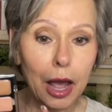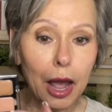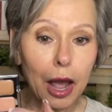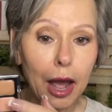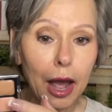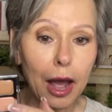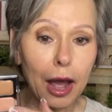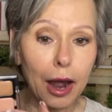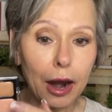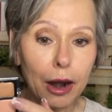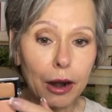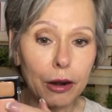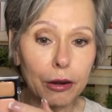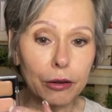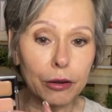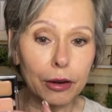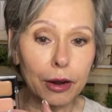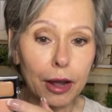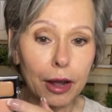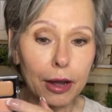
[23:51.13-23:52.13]

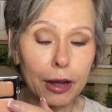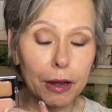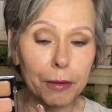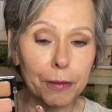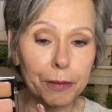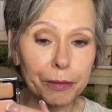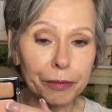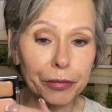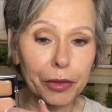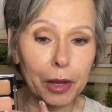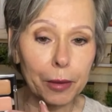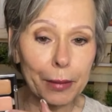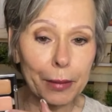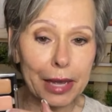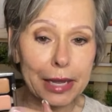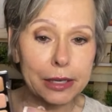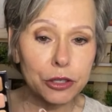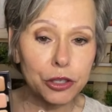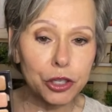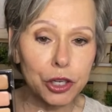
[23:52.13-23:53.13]
our main
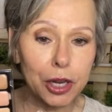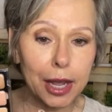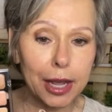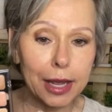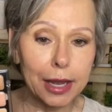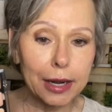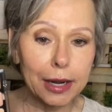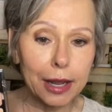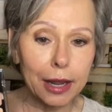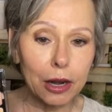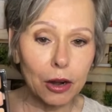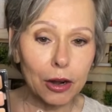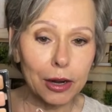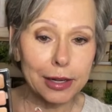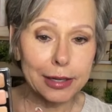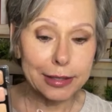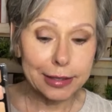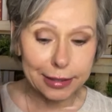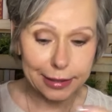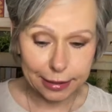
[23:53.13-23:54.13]
shade, and our
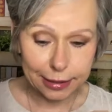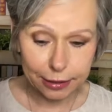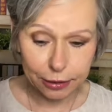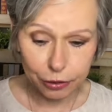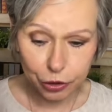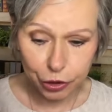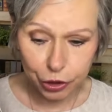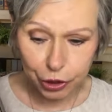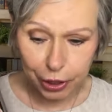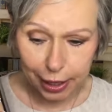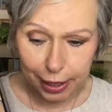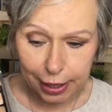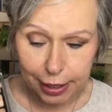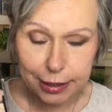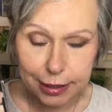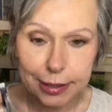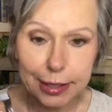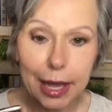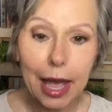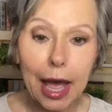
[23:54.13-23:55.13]
concealer shades,
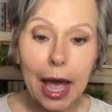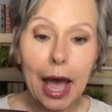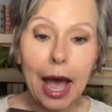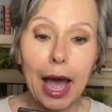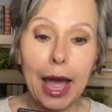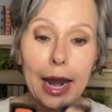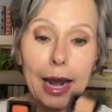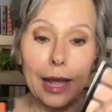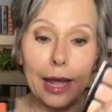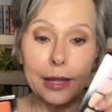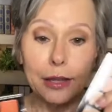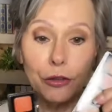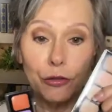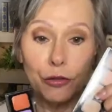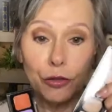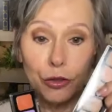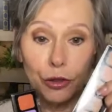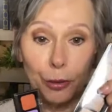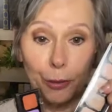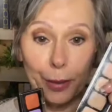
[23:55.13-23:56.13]
and I used
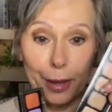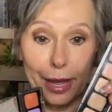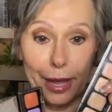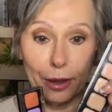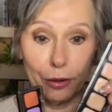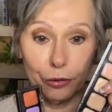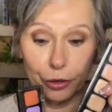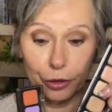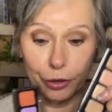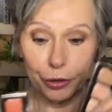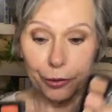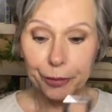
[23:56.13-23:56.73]
the powder.